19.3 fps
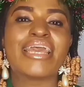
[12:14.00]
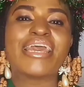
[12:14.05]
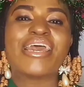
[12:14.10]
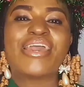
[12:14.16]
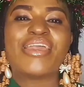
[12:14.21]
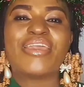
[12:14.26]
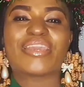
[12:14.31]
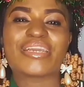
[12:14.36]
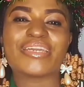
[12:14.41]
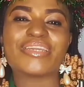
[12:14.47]

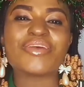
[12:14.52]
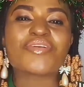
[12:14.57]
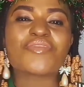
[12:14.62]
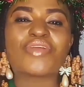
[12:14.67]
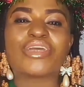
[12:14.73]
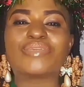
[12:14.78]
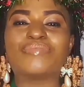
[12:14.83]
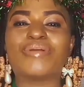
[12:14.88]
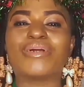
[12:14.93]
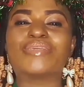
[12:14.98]
You can do
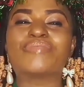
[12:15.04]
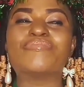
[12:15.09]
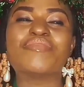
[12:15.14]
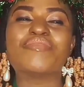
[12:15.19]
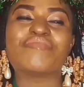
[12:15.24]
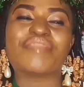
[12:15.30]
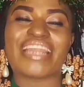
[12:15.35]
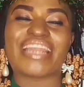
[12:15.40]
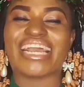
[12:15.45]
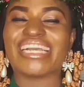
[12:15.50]
Christmas
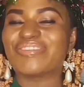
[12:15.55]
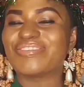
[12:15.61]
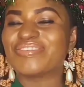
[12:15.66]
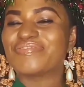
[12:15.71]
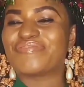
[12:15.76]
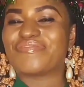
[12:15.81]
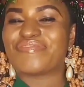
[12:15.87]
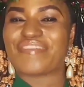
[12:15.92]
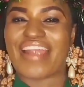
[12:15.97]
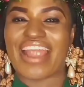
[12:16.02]
movie nights with
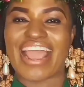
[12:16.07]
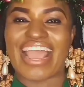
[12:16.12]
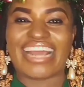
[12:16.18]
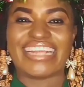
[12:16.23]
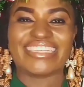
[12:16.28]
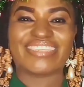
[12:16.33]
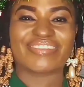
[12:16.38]
friends,